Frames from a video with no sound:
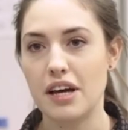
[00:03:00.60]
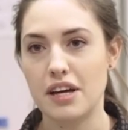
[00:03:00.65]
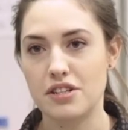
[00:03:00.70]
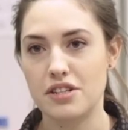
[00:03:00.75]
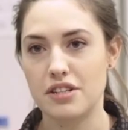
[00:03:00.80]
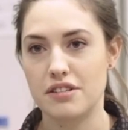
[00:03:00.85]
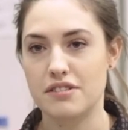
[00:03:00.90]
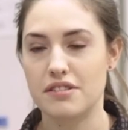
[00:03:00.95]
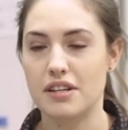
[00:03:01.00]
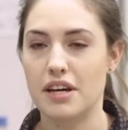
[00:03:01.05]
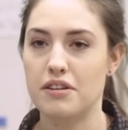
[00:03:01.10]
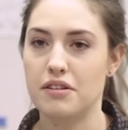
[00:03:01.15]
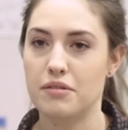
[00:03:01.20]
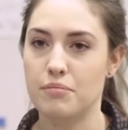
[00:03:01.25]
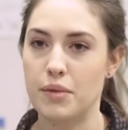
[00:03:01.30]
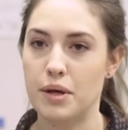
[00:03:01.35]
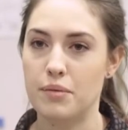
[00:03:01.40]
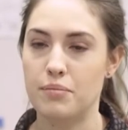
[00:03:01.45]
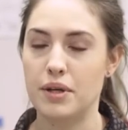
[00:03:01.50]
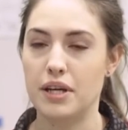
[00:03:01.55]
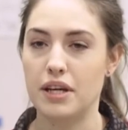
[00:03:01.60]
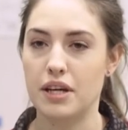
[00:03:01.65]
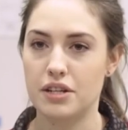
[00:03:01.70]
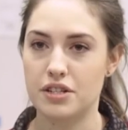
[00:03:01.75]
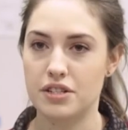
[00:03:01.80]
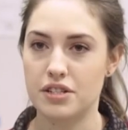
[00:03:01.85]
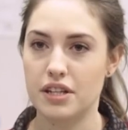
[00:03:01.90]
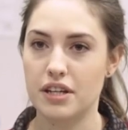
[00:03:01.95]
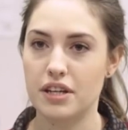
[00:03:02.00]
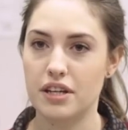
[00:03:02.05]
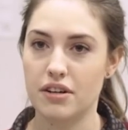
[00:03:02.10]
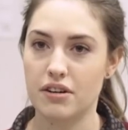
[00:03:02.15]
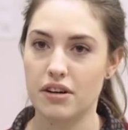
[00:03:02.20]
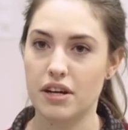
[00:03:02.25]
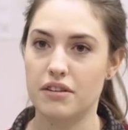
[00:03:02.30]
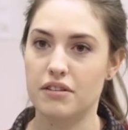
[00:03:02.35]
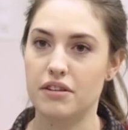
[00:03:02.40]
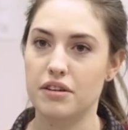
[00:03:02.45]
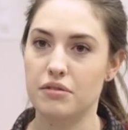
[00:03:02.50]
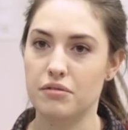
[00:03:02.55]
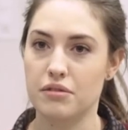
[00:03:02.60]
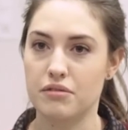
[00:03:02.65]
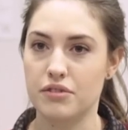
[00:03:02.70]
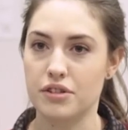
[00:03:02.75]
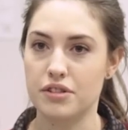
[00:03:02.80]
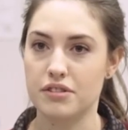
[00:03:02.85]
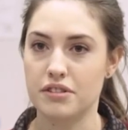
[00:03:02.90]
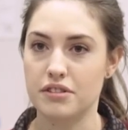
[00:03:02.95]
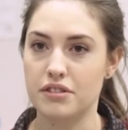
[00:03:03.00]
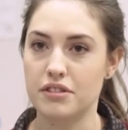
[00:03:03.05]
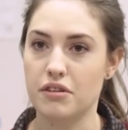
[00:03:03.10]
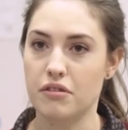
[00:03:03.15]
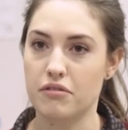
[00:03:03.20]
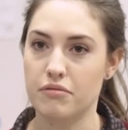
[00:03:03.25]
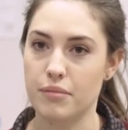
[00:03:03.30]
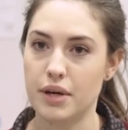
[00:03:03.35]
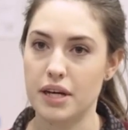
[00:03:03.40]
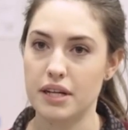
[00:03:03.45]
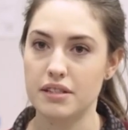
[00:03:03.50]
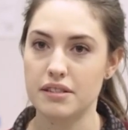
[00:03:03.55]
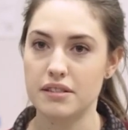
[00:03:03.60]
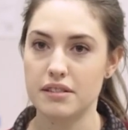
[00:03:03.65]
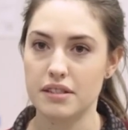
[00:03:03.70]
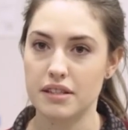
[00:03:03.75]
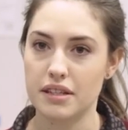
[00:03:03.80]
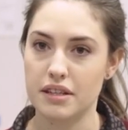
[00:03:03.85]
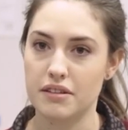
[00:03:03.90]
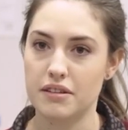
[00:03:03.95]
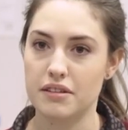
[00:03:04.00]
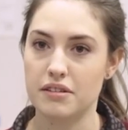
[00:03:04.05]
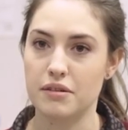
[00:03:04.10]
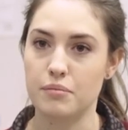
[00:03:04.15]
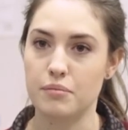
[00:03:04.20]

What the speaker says: I just started my Ph.D. here at the University of Mainz in the